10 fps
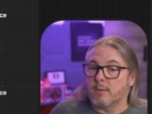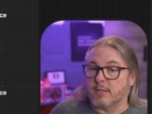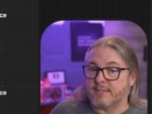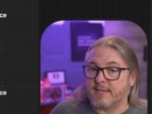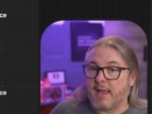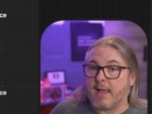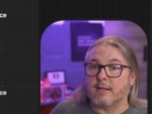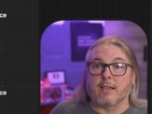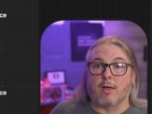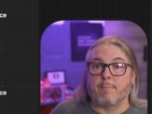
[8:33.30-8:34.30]
let's say, a
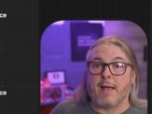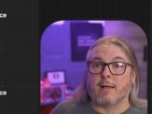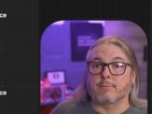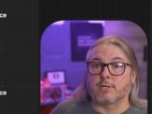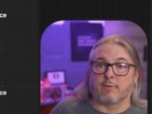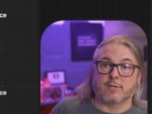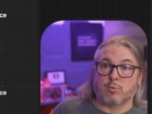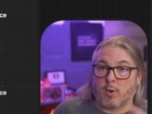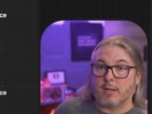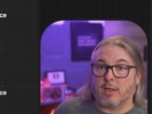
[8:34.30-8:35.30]
cloud backup
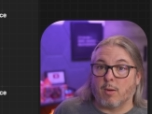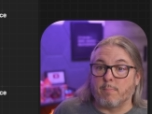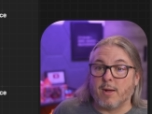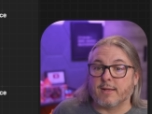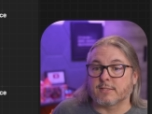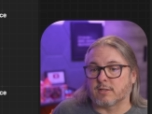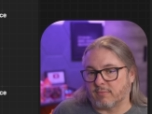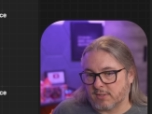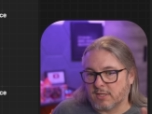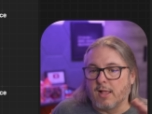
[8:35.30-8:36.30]
service or a cloud bucket
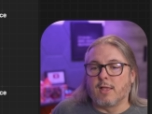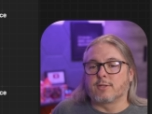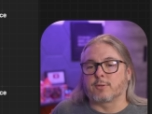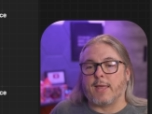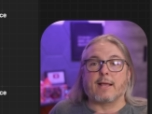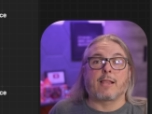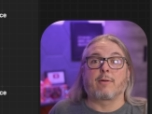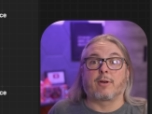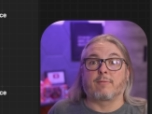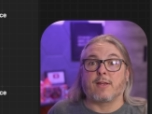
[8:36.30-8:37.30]
service. So that
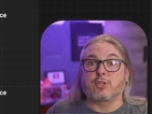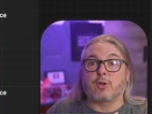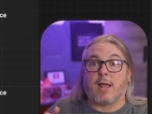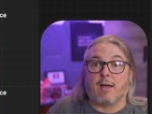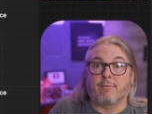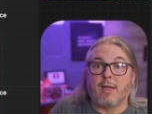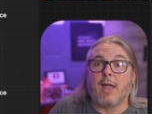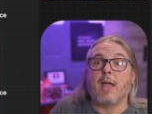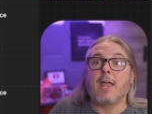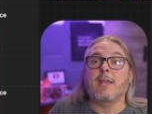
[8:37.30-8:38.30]
cloud interface should have
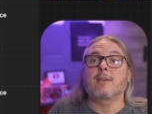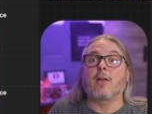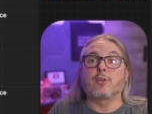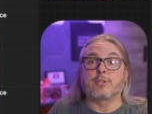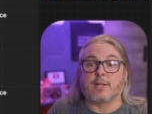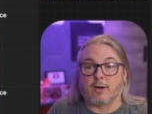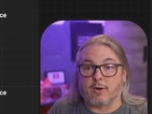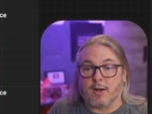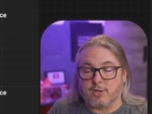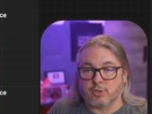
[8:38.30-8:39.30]
another set of
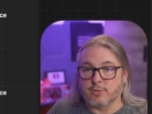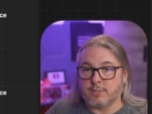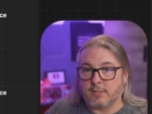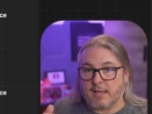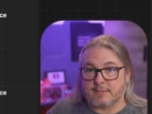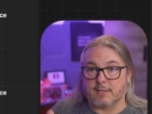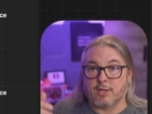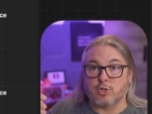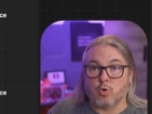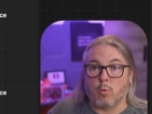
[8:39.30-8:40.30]
credentials. That's the
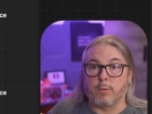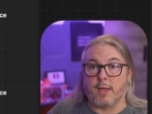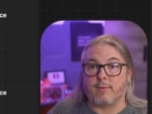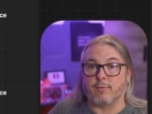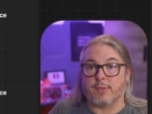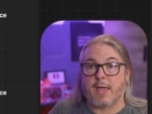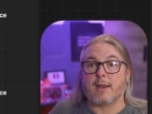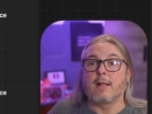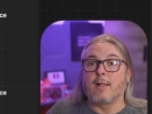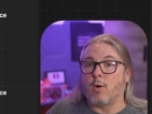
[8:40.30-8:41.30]
control plane for
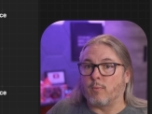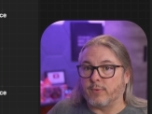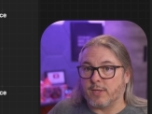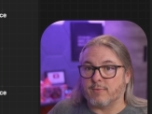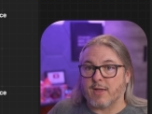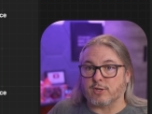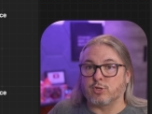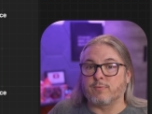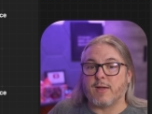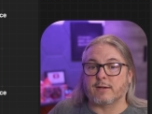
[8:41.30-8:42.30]
that. Hopefully you've got
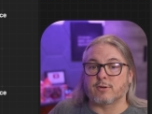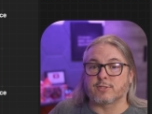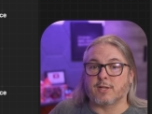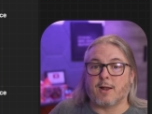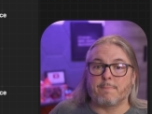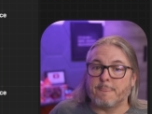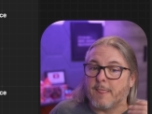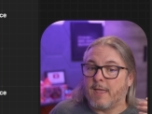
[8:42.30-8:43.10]
two factor set up